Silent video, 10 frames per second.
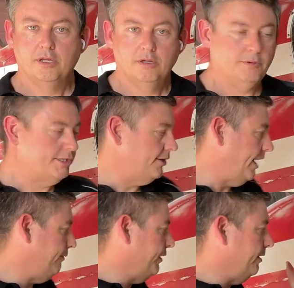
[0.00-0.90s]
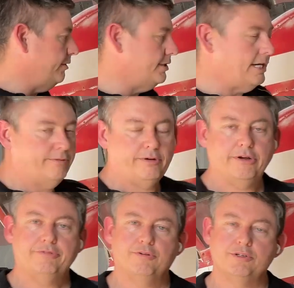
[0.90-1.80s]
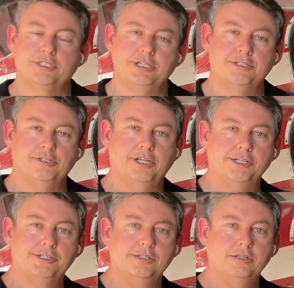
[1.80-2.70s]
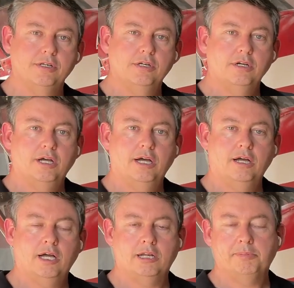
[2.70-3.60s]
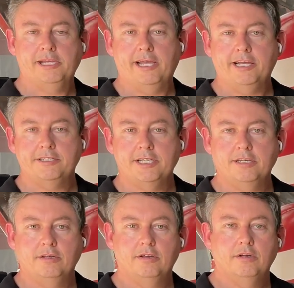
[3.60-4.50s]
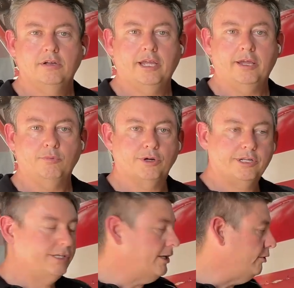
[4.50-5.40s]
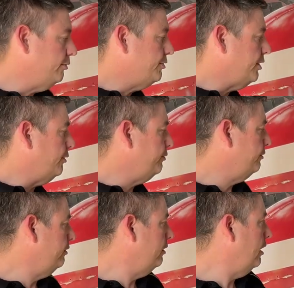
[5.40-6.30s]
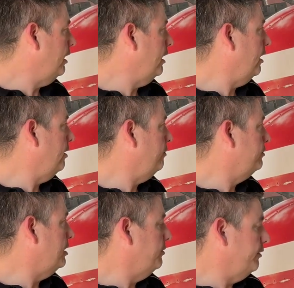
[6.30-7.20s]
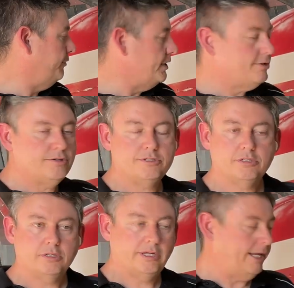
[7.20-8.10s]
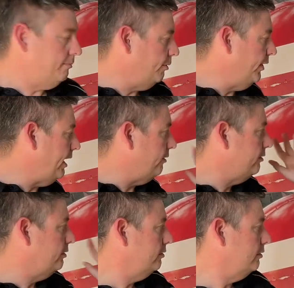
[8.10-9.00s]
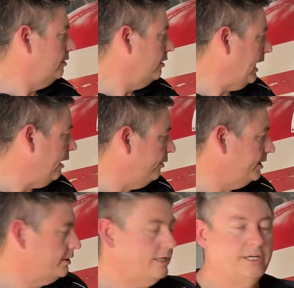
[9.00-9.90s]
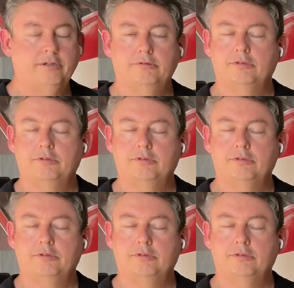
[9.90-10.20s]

What you have here is our very first installation uh, on pa P18, and we're going to go show uh, some of the features and point out how it uh,